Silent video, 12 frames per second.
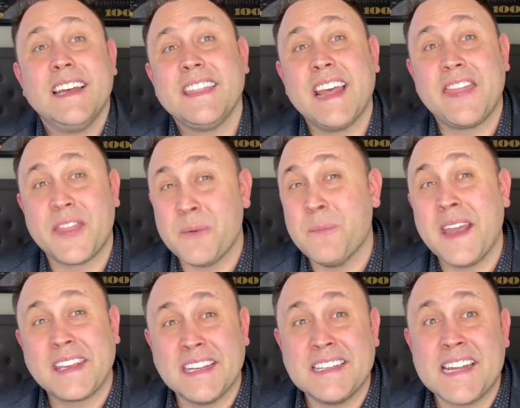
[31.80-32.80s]
that they're
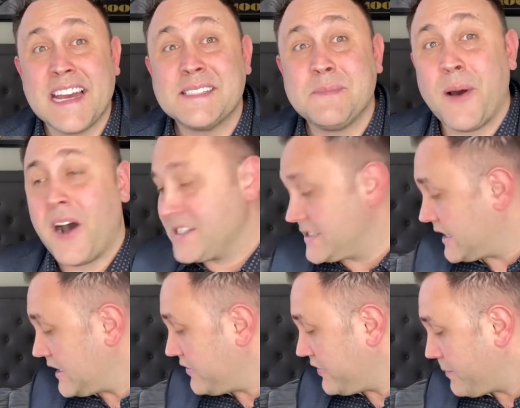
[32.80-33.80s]
making test
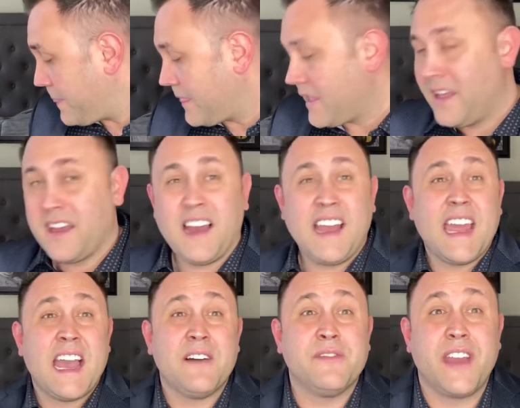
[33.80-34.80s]
positive. I
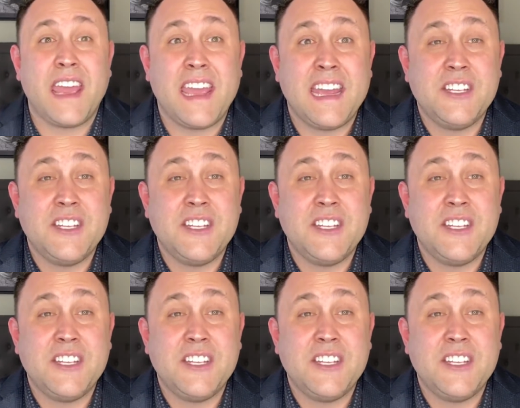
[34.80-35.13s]
have a